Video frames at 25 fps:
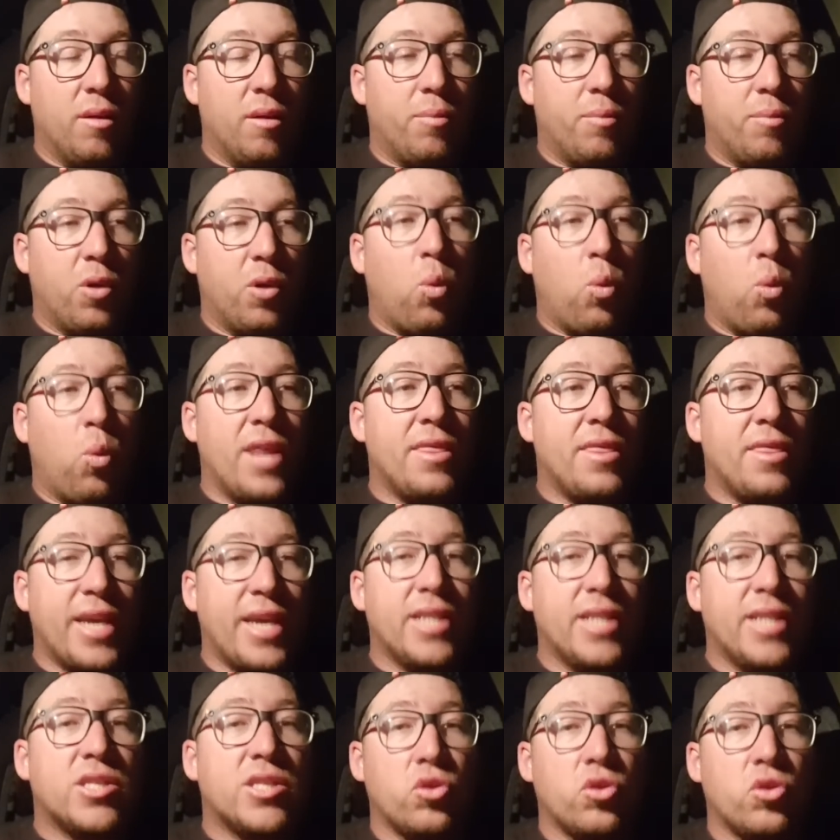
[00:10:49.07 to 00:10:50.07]
But when they
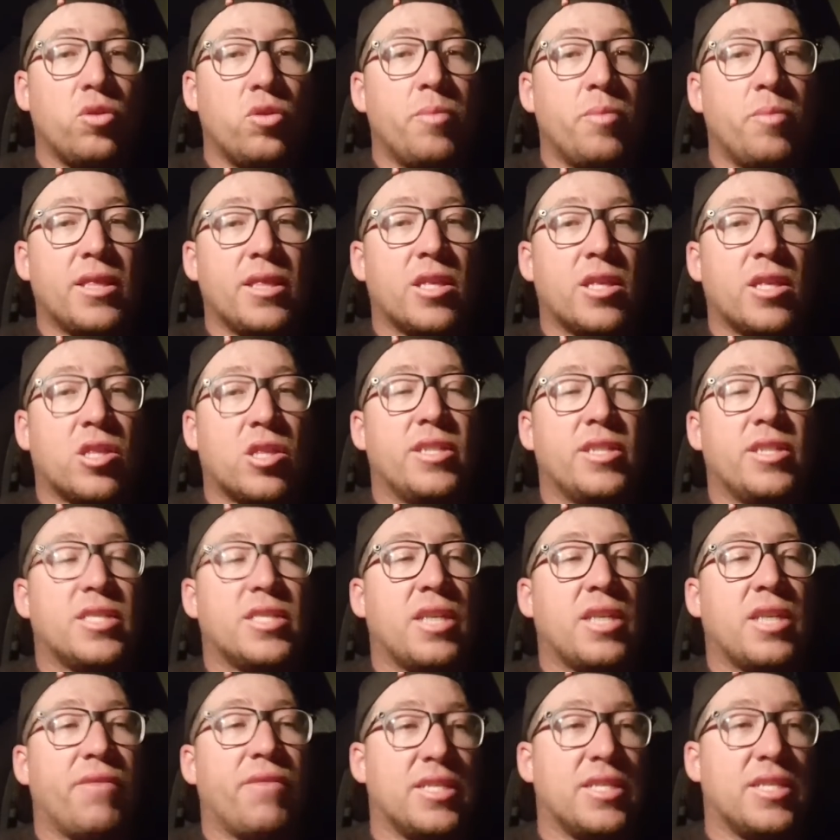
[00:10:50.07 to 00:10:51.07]
do make the
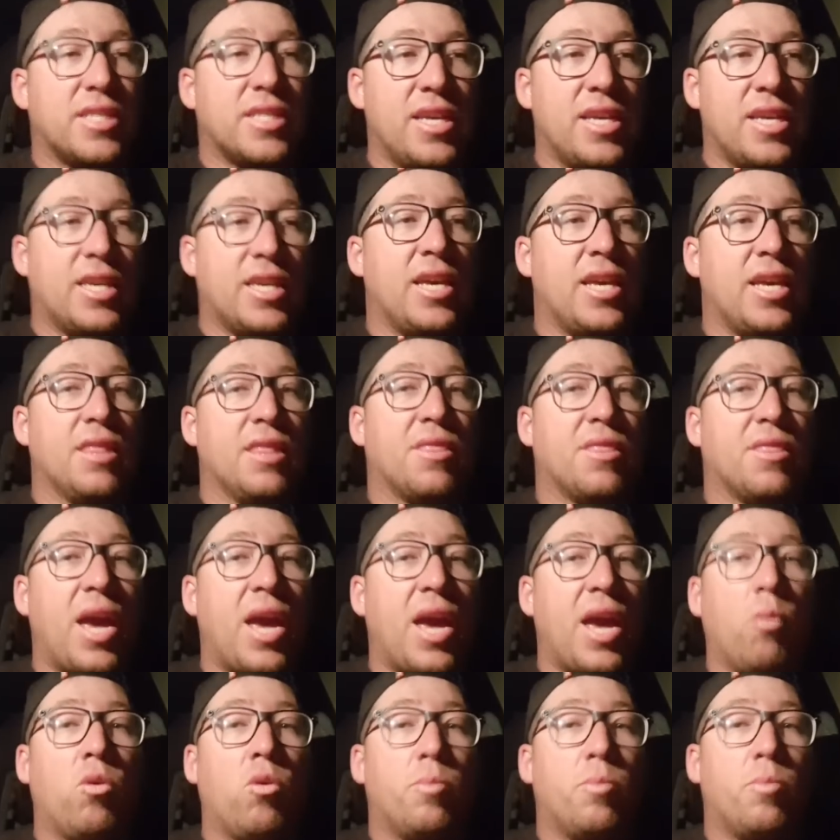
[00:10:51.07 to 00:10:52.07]
370Z kit,
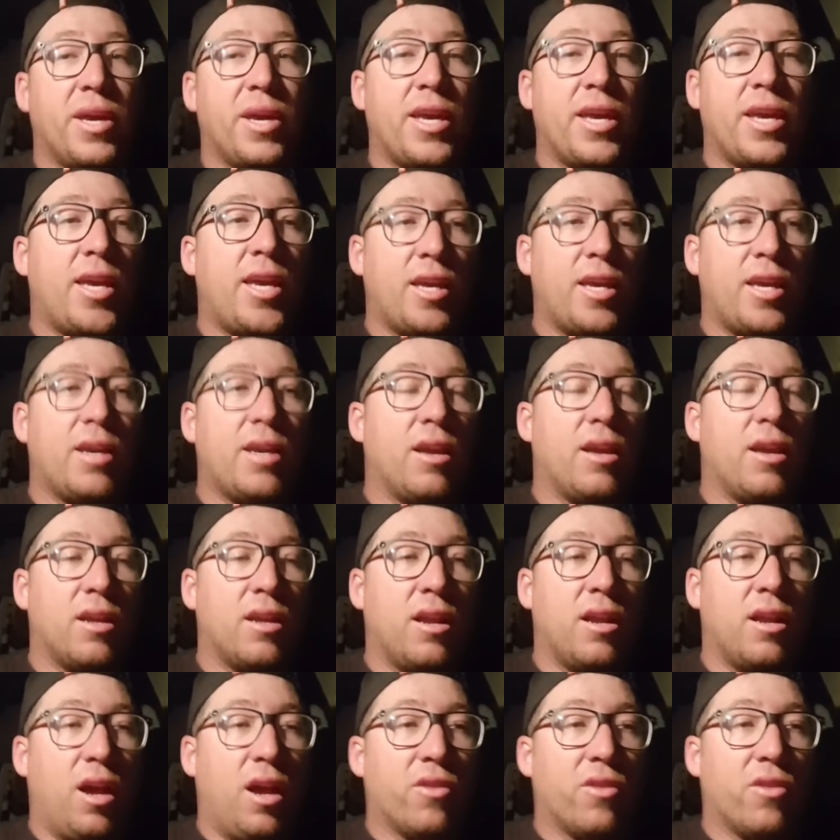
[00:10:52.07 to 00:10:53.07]
that will be
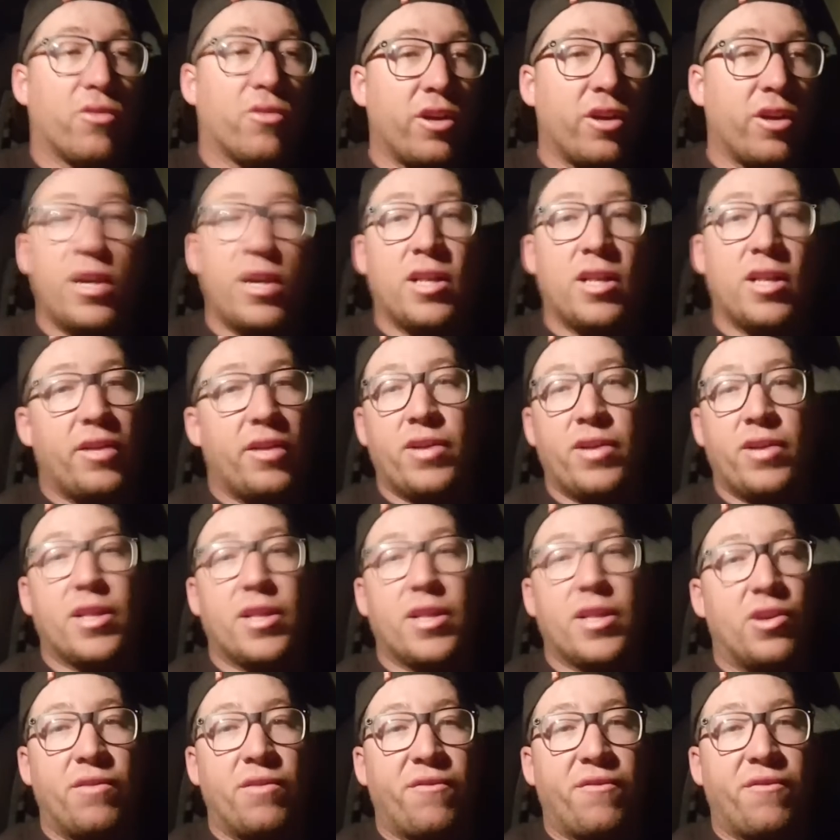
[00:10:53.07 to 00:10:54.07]
a really,
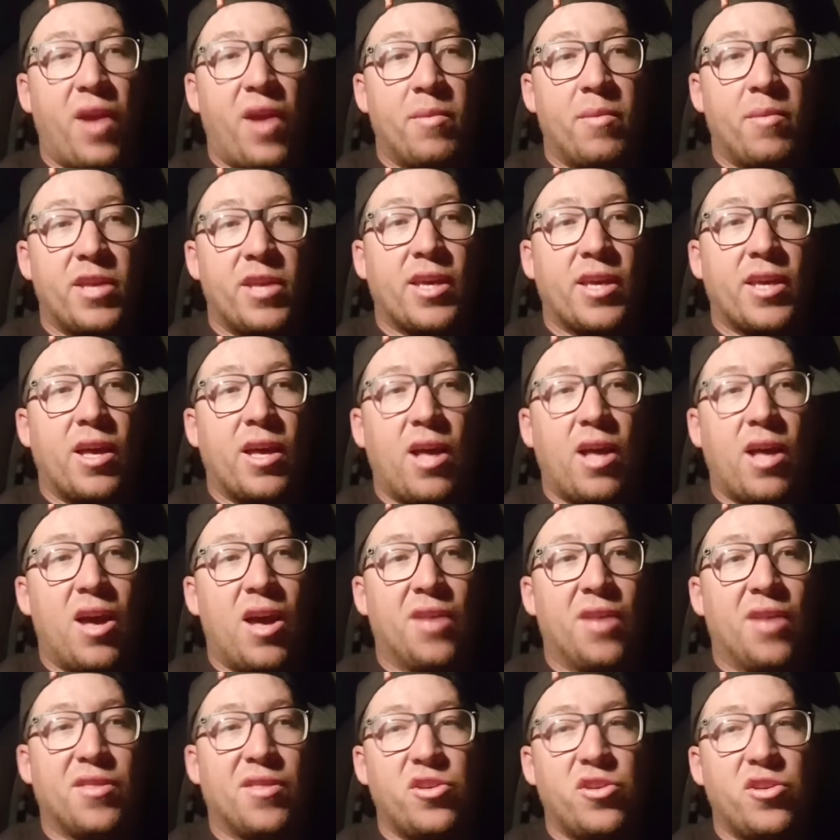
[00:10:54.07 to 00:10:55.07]
really good family
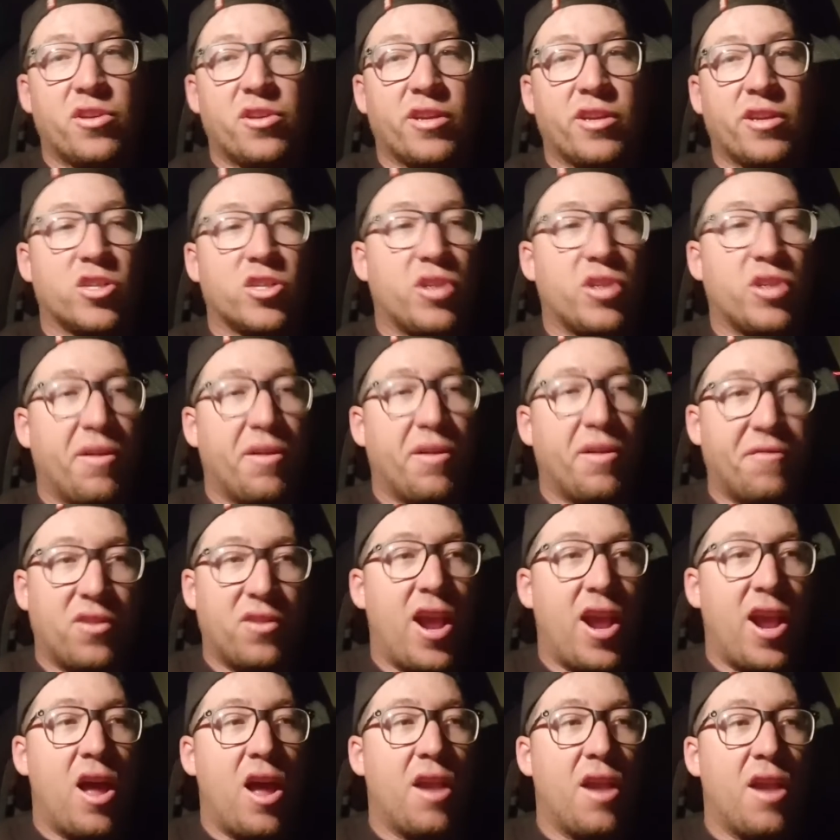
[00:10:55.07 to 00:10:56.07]
car that you can drift
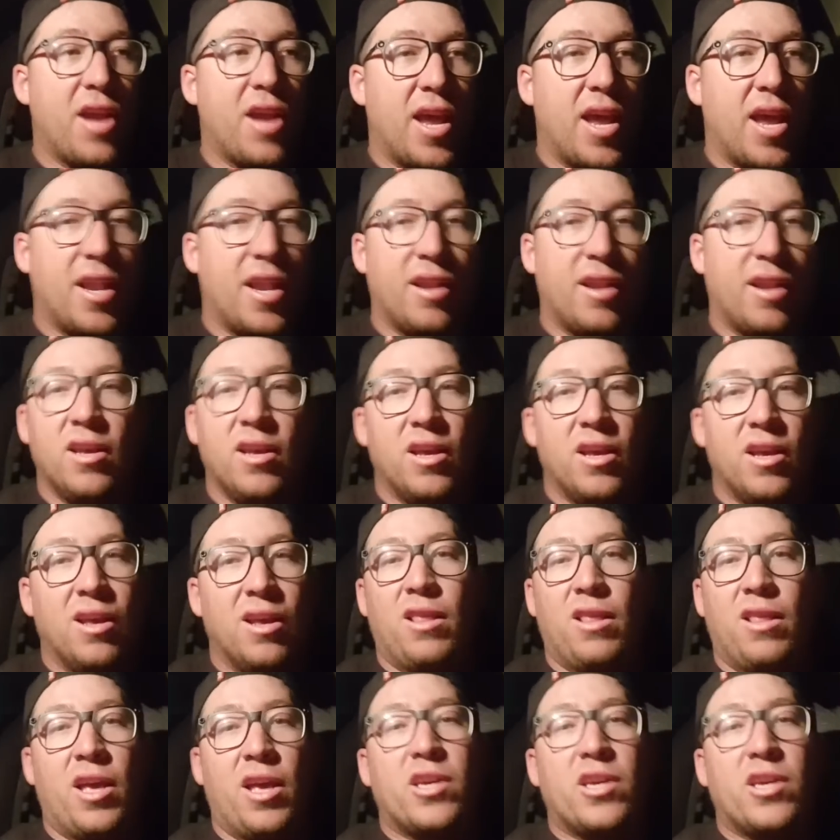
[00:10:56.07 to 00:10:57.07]
around
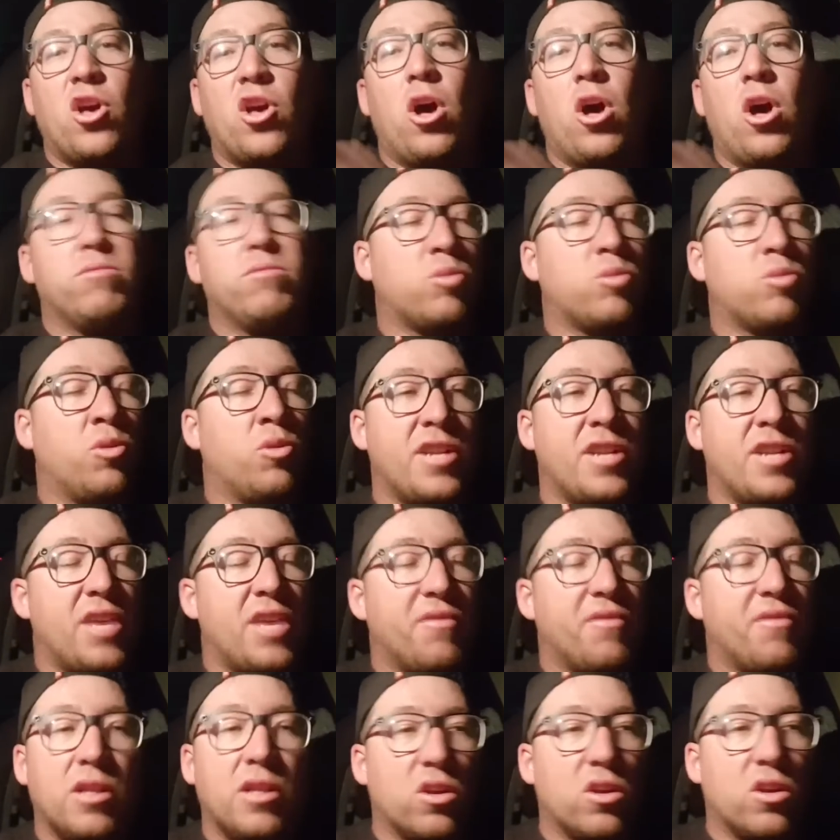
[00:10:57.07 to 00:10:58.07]
and like cops wouldn't
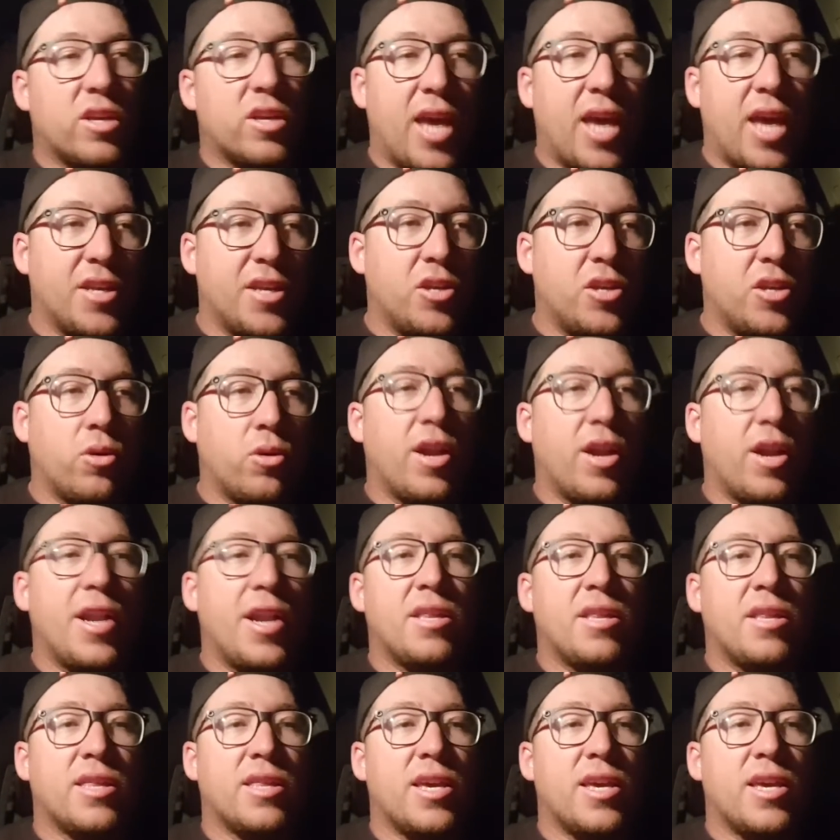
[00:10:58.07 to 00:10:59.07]
even look at you or
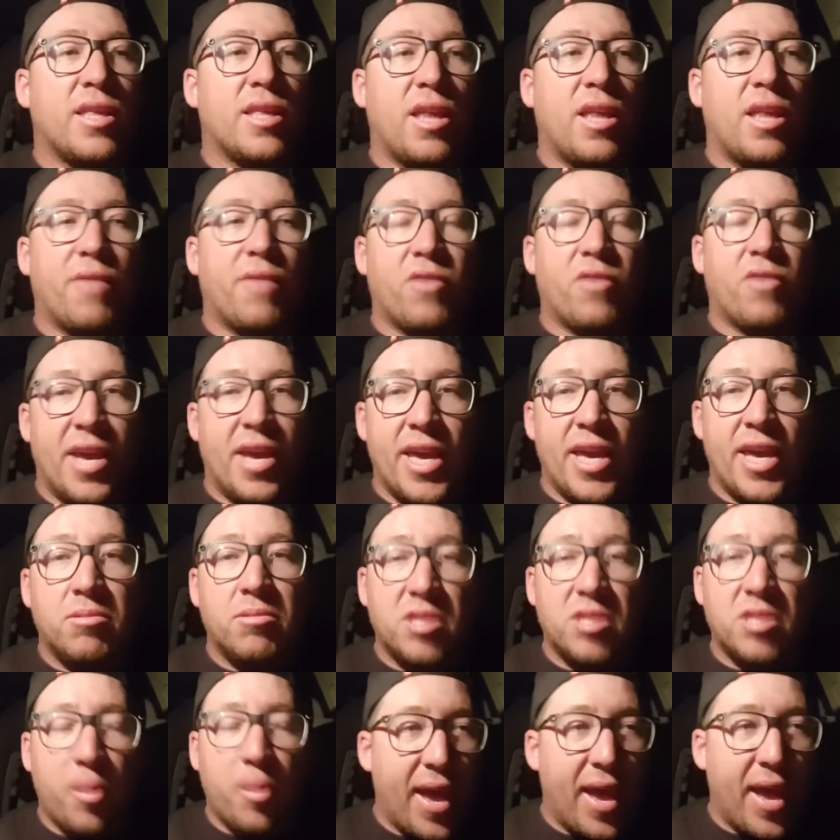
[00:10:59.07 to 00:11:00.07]
anything, and they've got
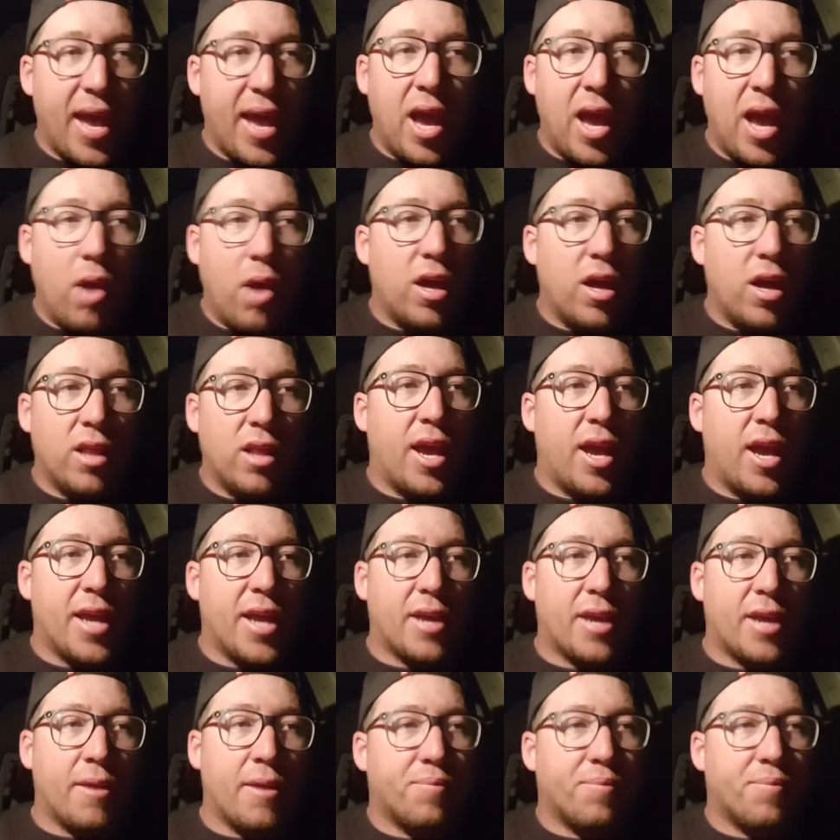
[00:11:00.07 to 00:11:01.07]
heaps of power.
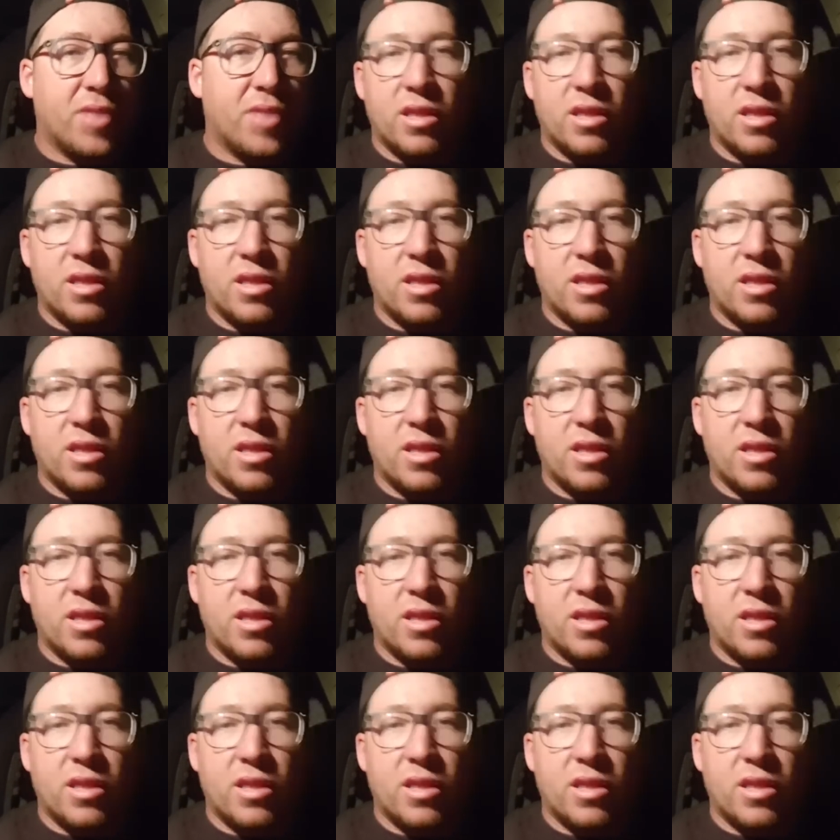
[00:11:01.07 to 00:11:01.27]
Like the